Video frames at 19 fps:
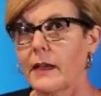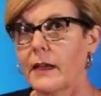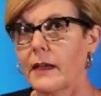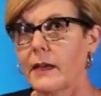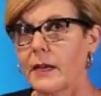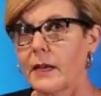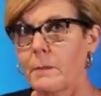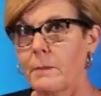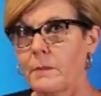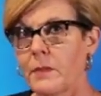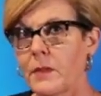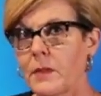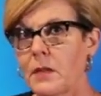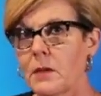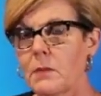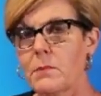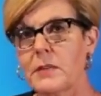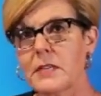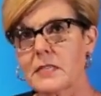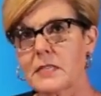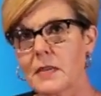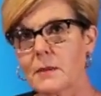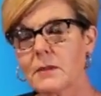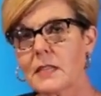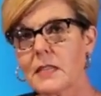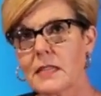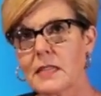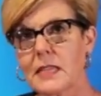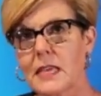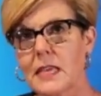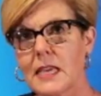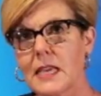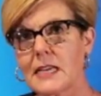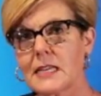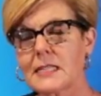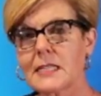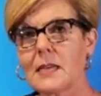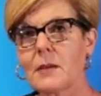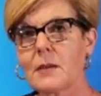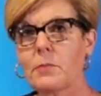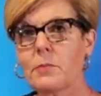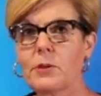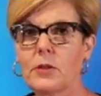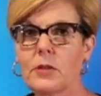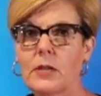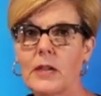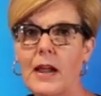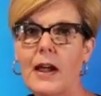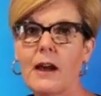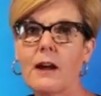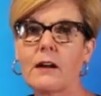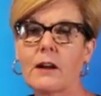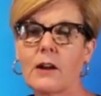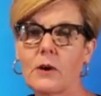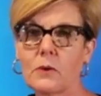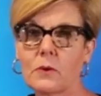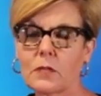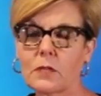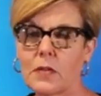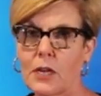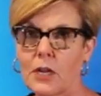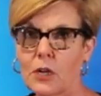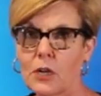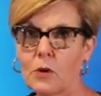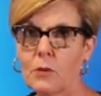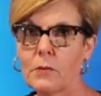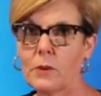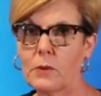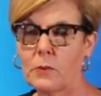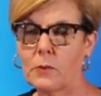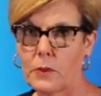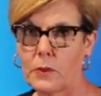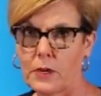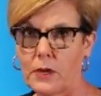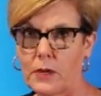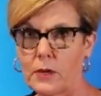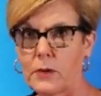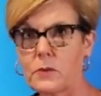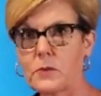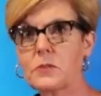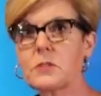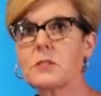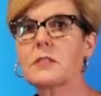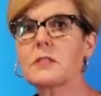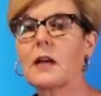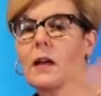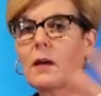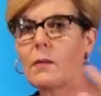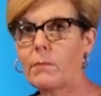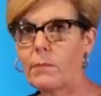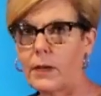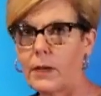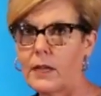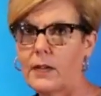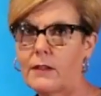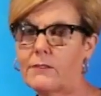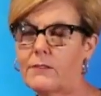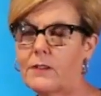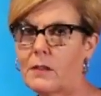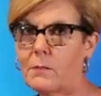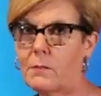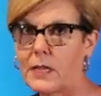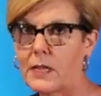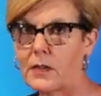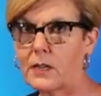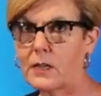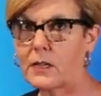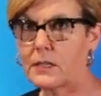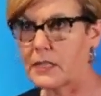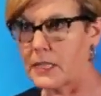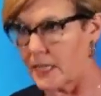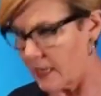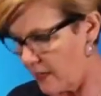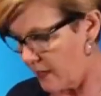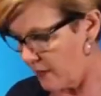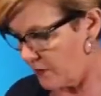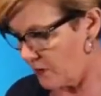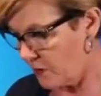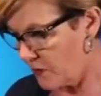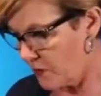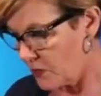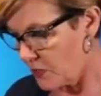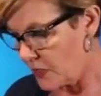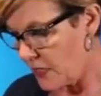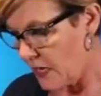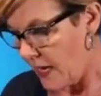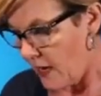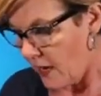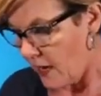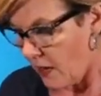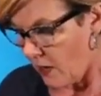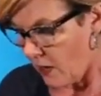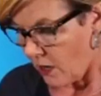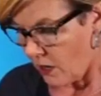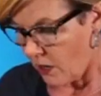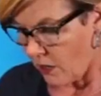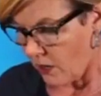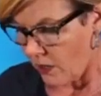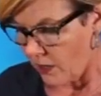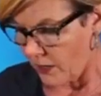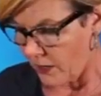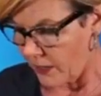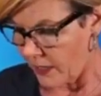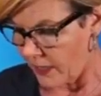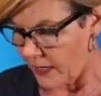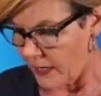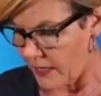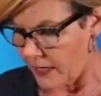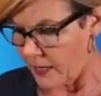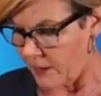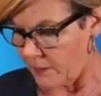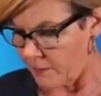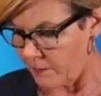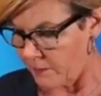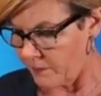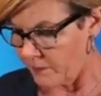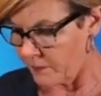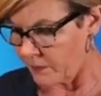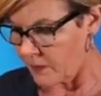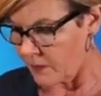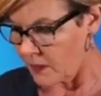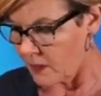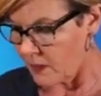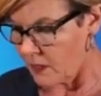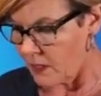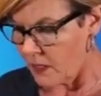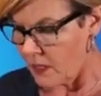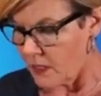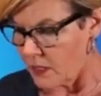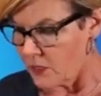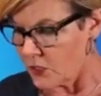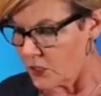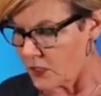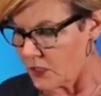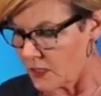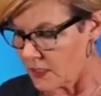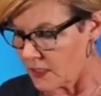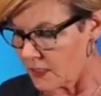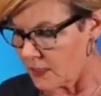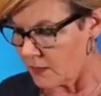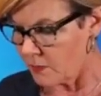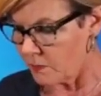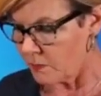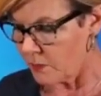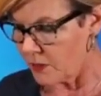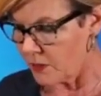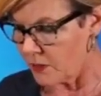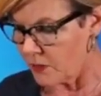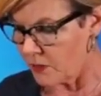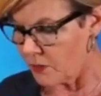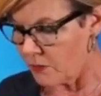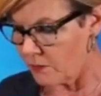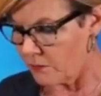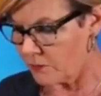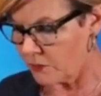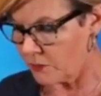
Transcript: Um, but some of the things that put our Oklahoma rose above and beyond the others are um, just the beautiful